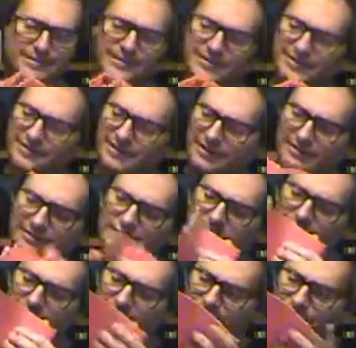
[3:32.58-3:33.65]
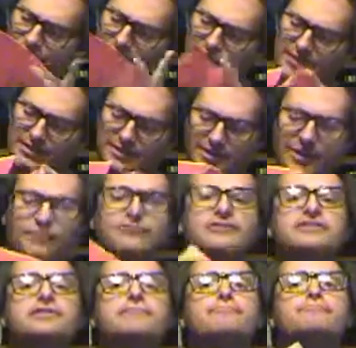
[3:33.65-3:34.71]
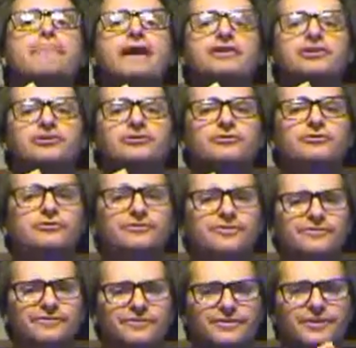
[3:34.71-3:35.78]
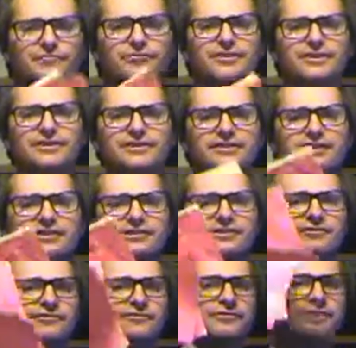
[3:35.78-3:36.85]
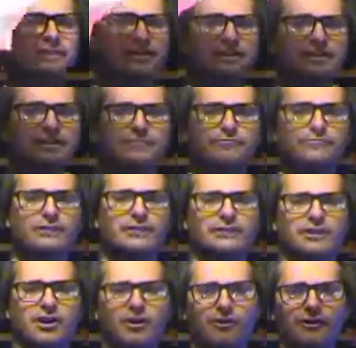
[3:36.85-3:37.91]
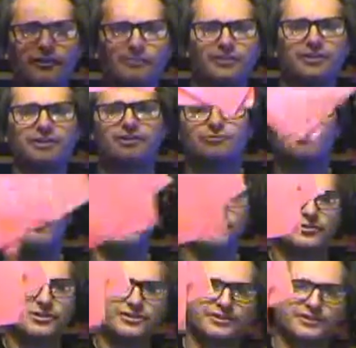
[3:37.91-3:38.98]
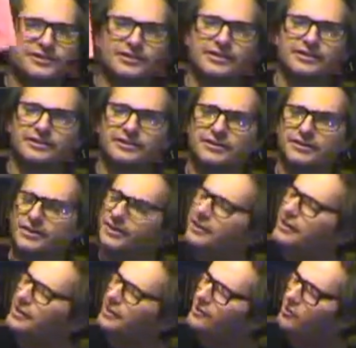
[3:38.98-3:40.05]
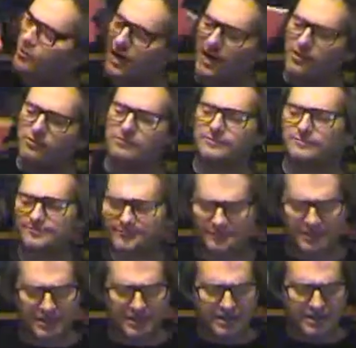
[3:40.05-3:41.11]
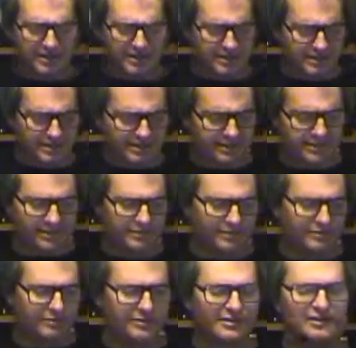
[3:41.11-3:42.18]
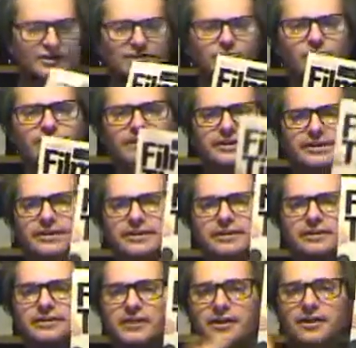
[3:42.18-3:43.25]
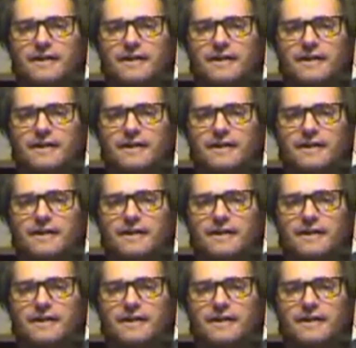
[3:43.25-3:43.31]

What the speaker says: I think, oh, it's the manuals. For some reason there's 3 big orange books in here. Wow. And they give you this little one here,